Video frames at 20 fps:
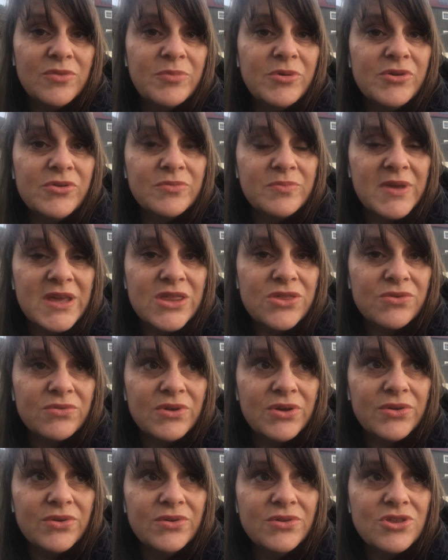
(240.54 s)
who pulled me
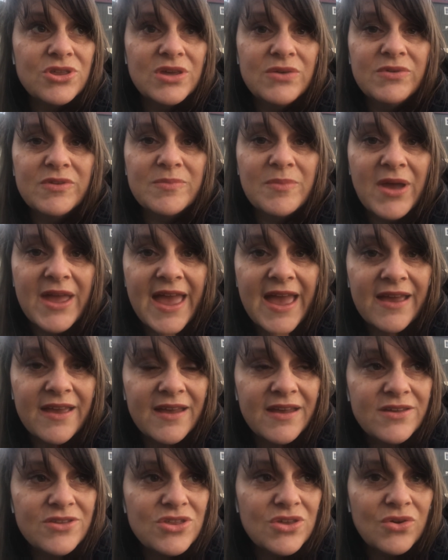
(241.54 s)
through. She was my
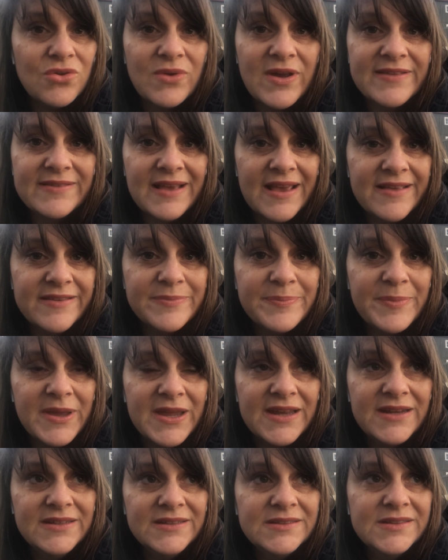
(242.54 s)
anchor, she always has
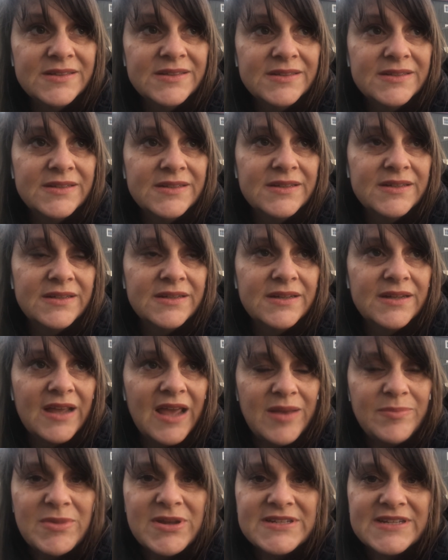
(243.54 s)
been,
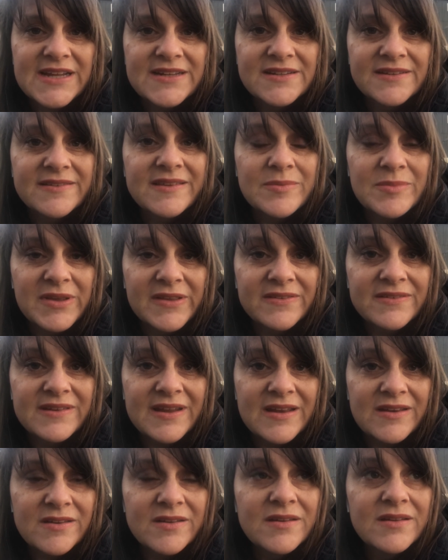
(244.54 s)
and my dad to some
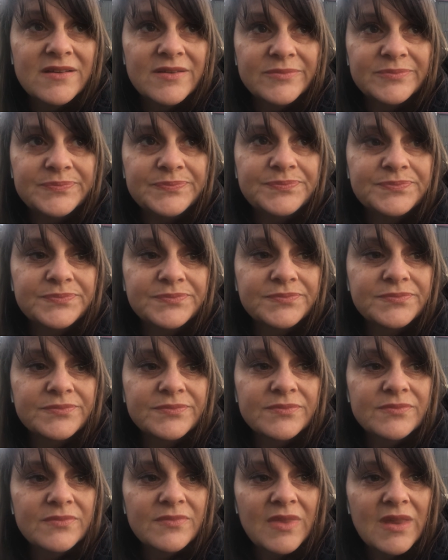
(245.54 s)
extent.
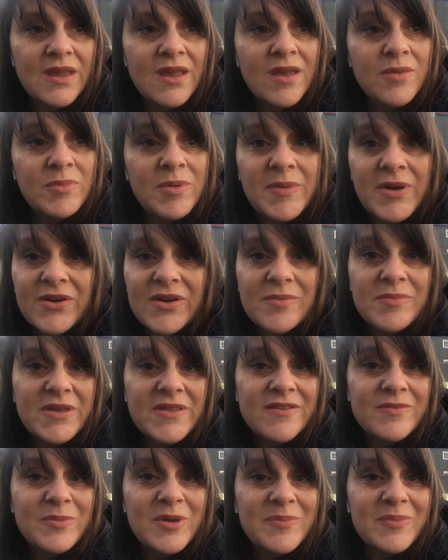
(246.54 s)
But my
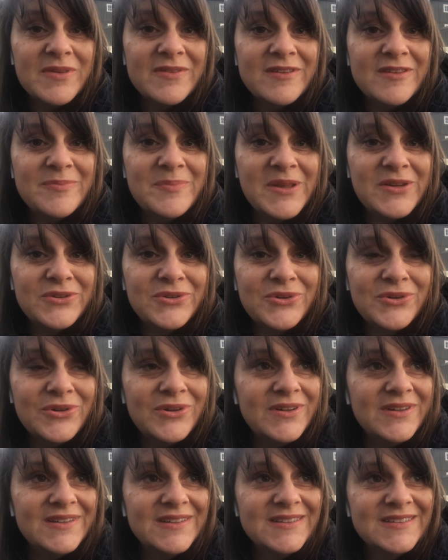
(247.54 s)
grandmother's my business
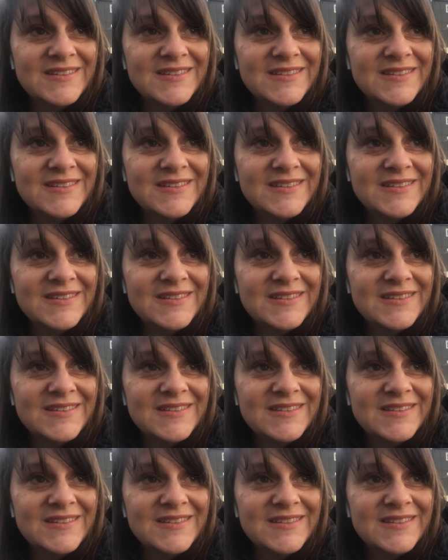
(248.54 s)
mentor